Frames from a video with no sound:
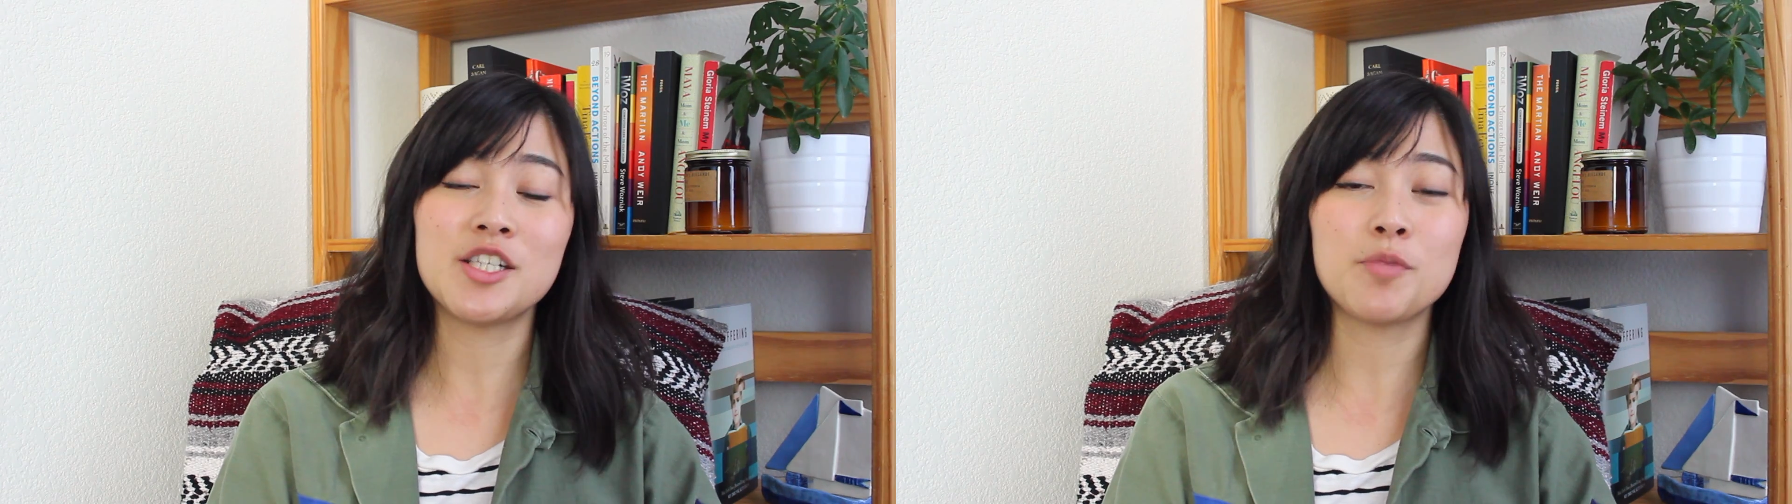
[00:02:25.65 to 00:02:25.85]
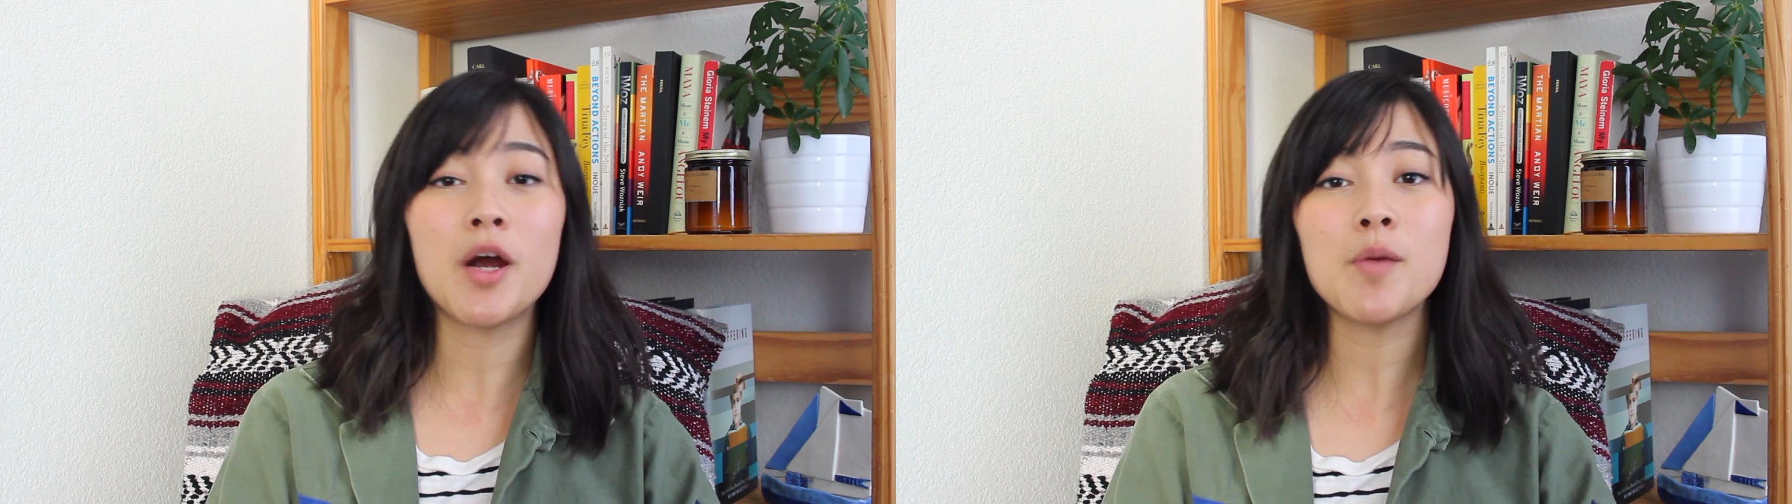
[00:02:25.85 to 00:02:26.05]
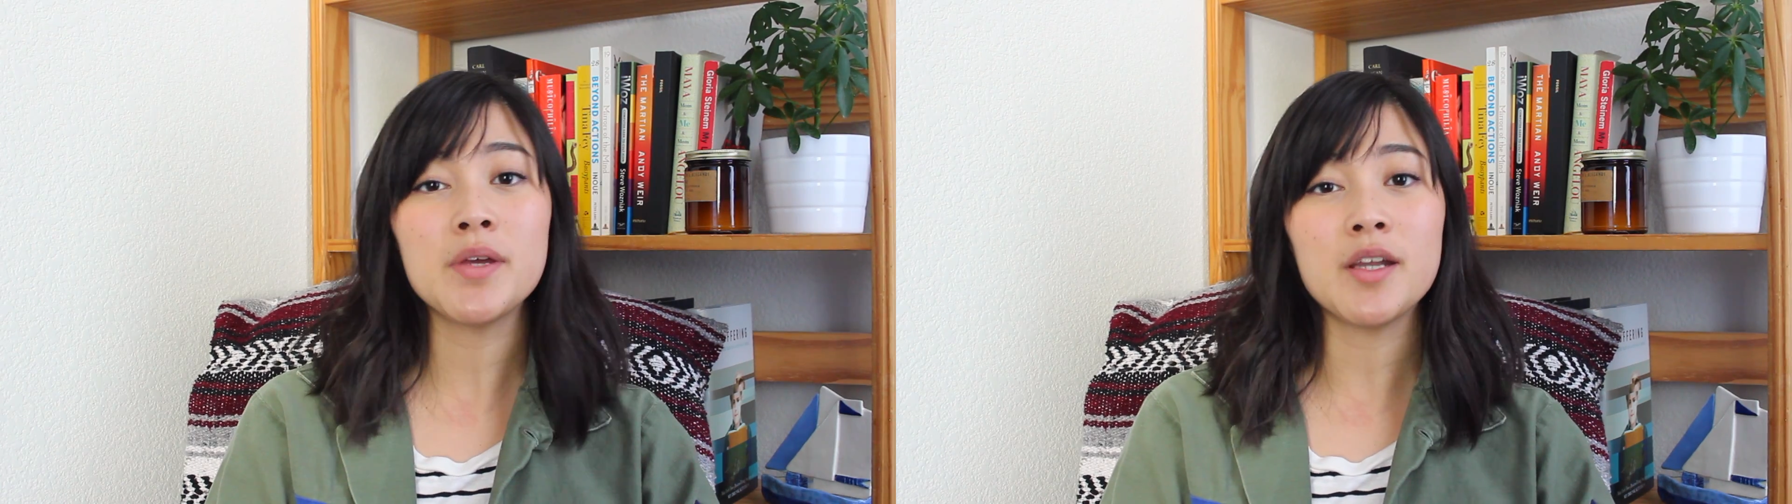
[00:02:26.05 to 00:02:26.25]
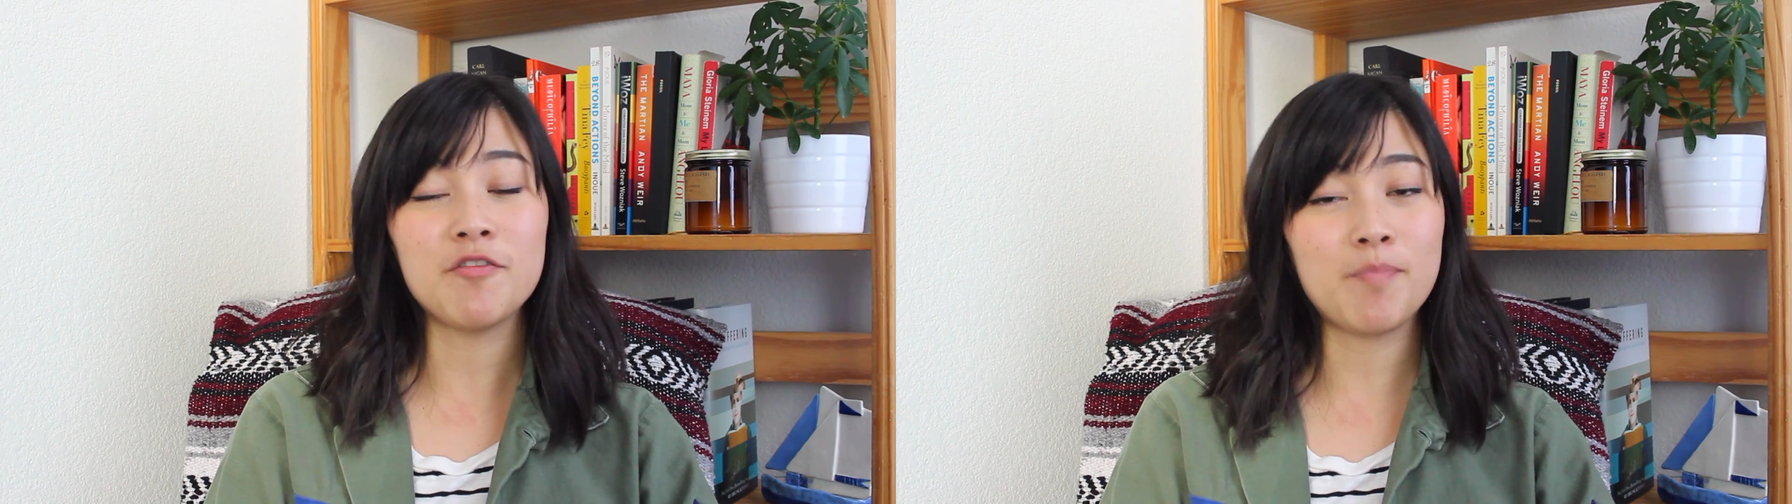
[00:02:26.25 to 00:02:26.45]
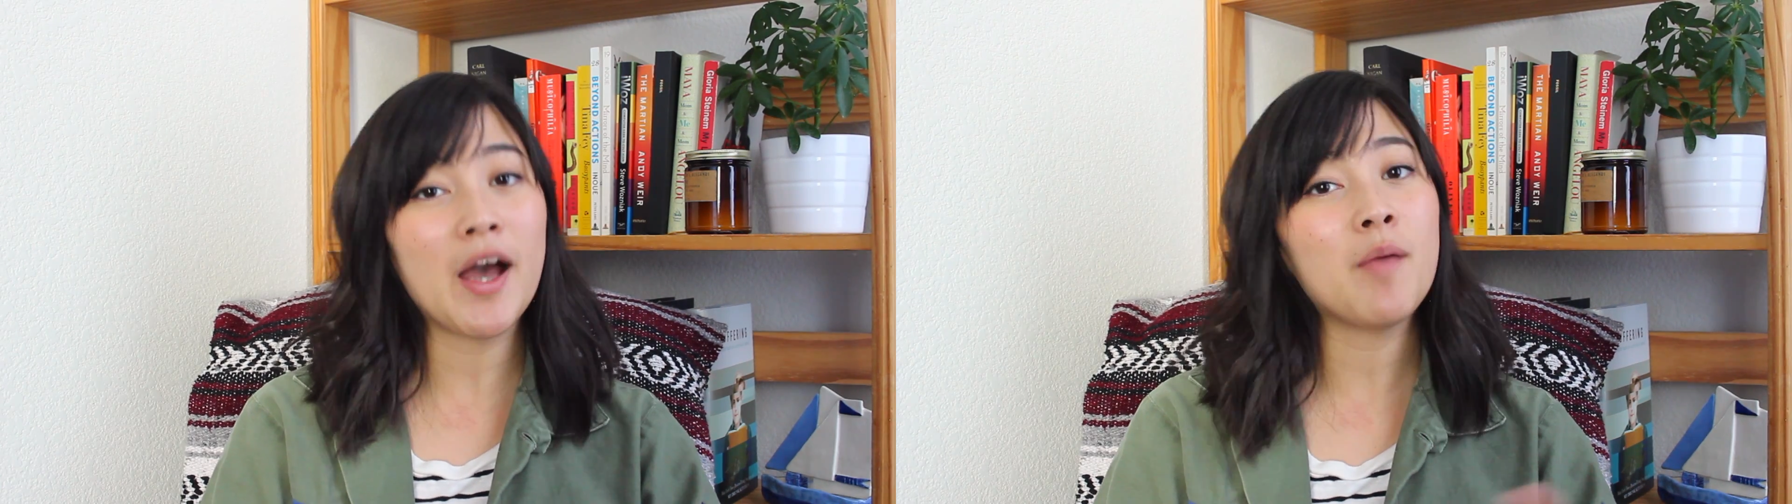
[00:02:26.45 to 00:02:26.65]
Department
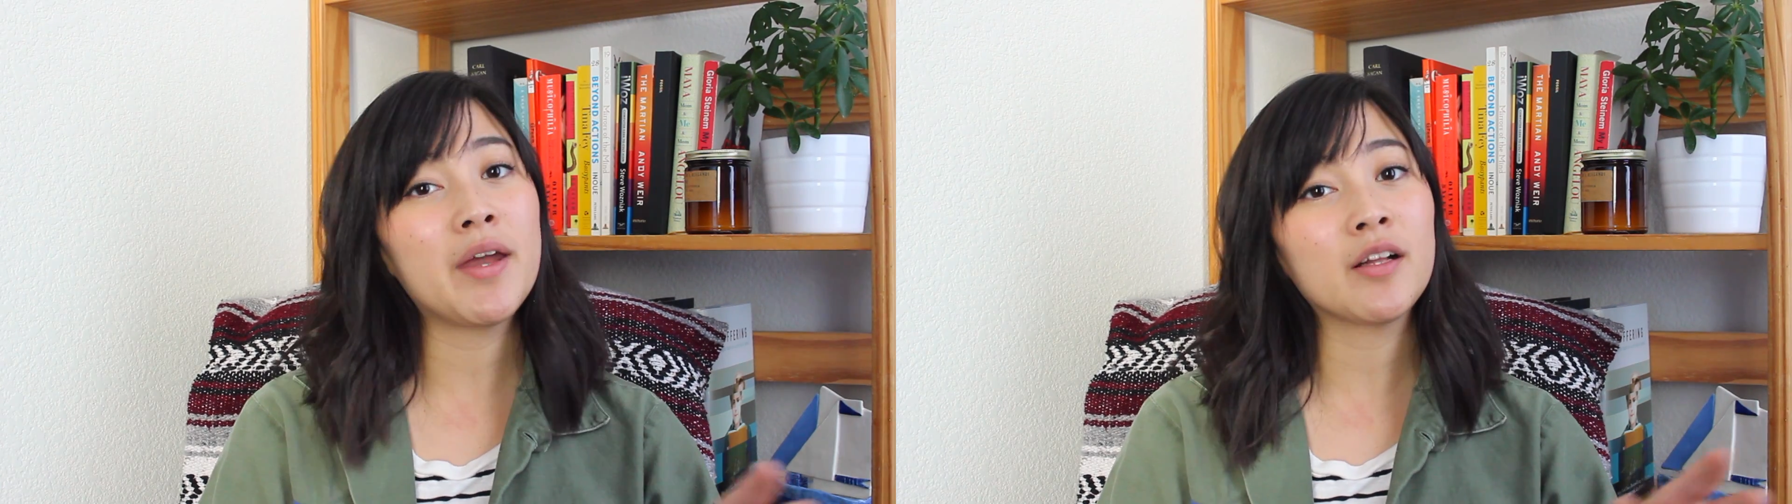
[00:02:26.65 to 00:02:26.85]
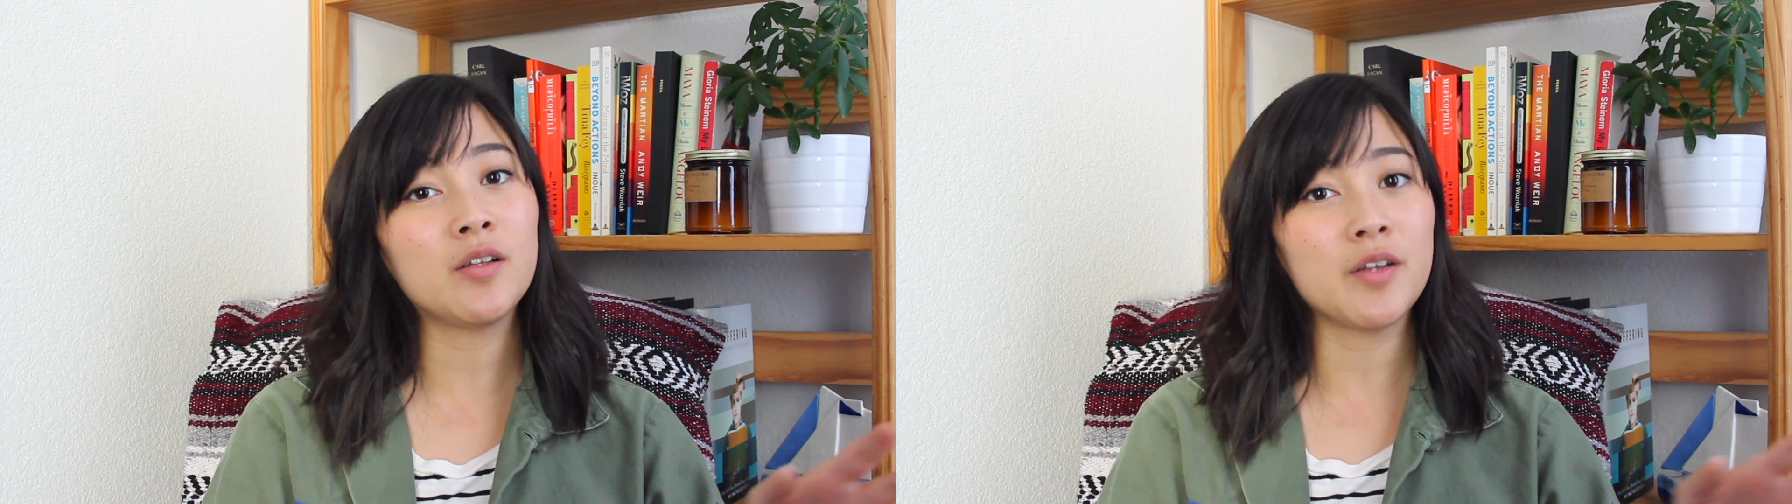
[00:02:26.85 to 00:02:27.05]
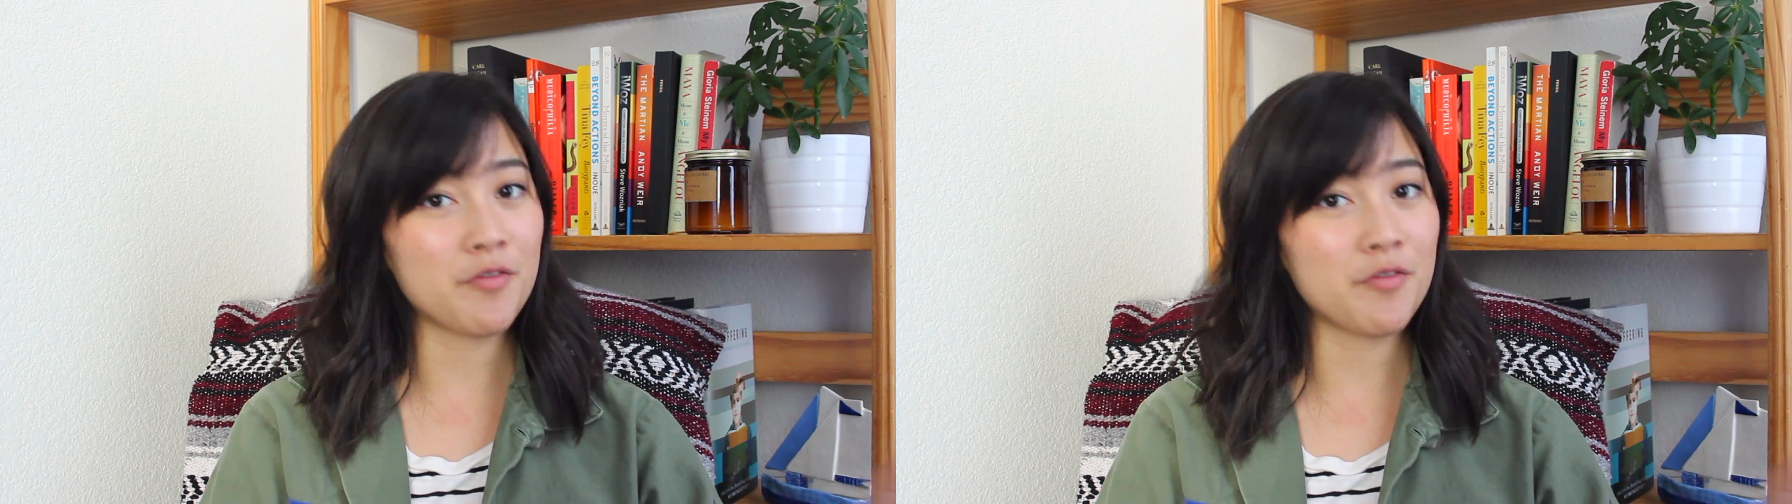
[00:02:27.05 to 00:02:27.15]
of Biomedical